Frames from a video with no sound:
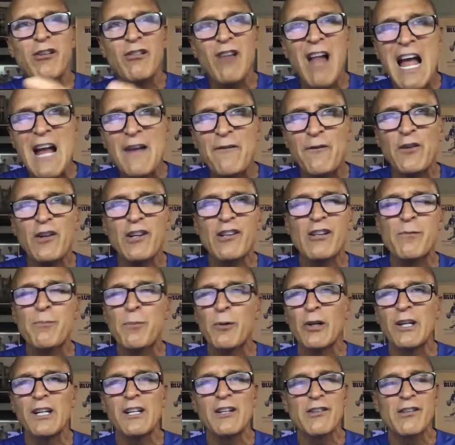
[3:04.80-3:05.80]
life
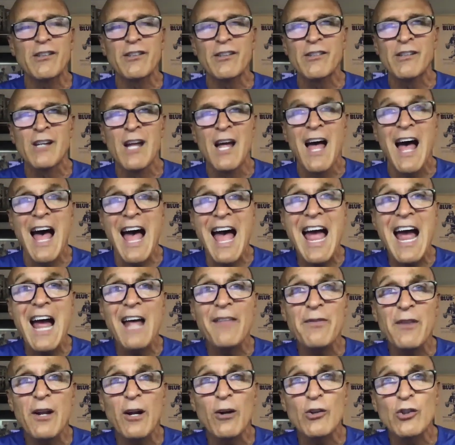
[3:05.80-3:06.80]
experiences,
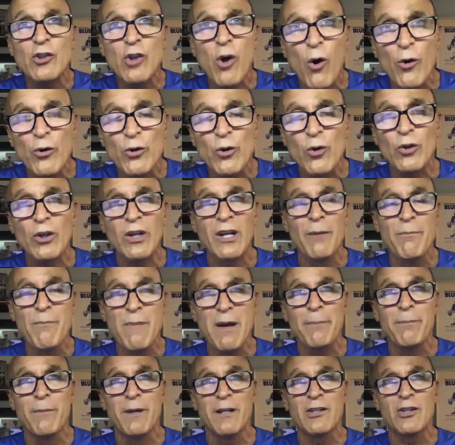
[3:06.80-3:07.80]
and their total
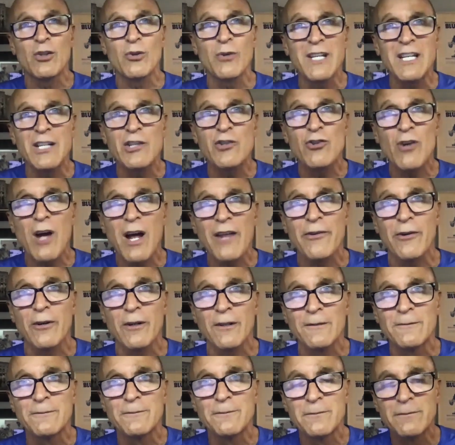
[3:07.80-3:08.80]
commitment to each other.
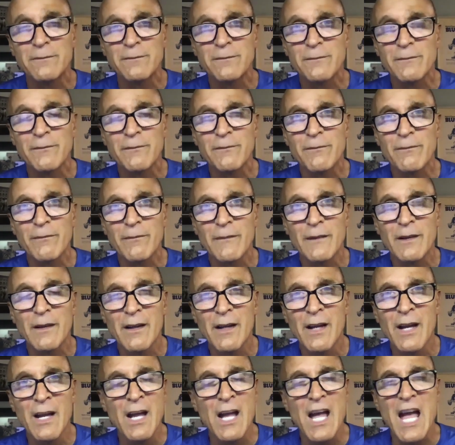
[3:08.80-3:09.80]

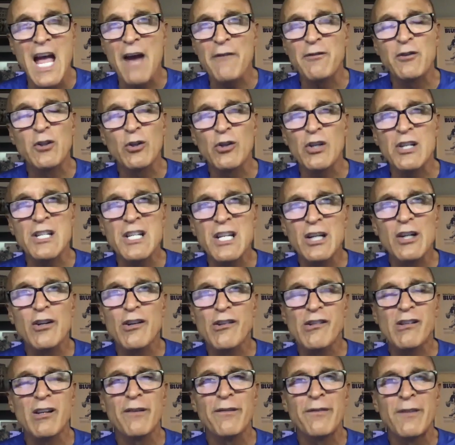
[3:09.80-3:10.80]
After
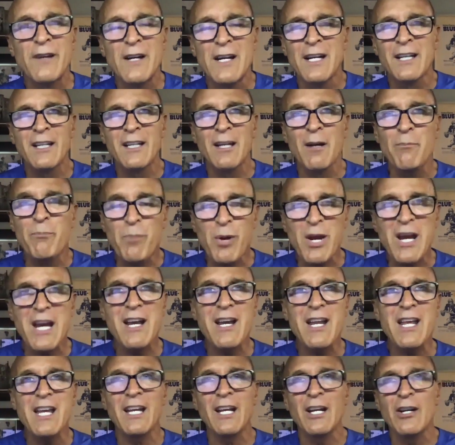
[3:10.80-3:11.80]
years of
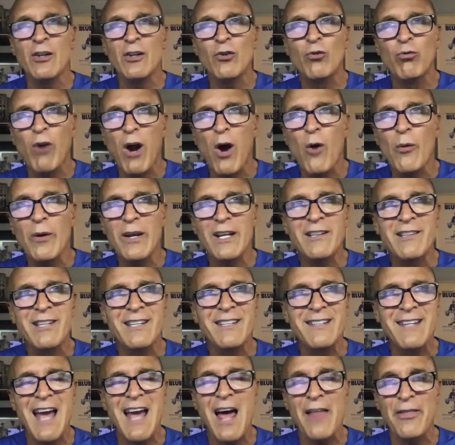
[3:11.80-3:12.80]
competing and growing
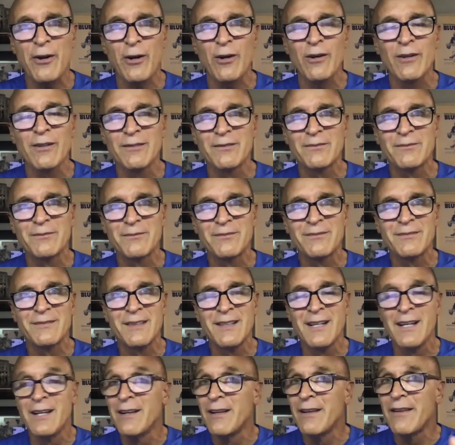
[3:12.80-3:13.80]
together,
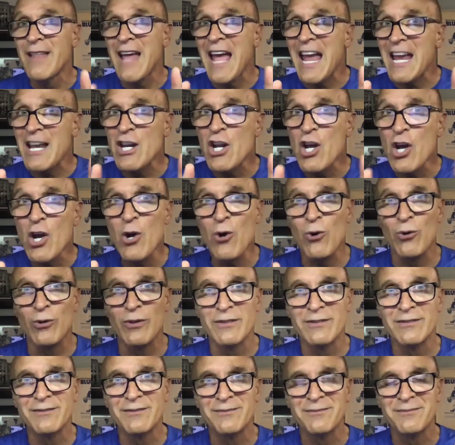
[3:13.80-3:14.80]
they knew
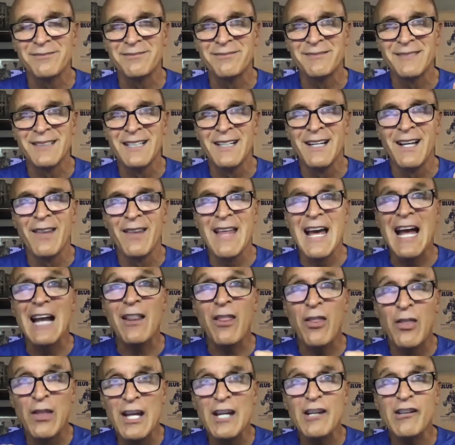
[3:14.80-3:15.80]

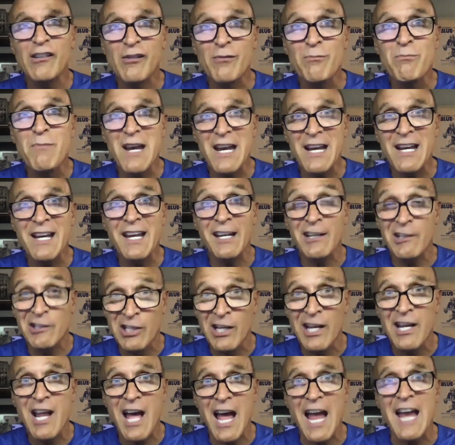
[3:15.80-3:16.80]
that this meeting
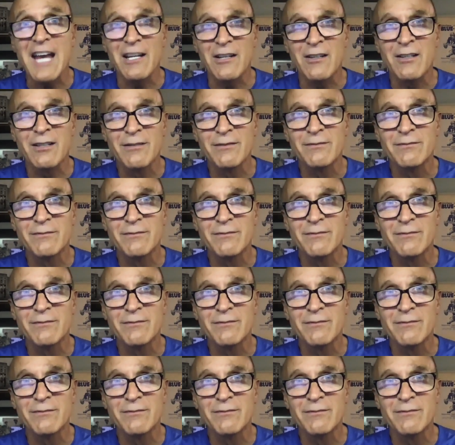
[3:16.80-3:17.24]
tonight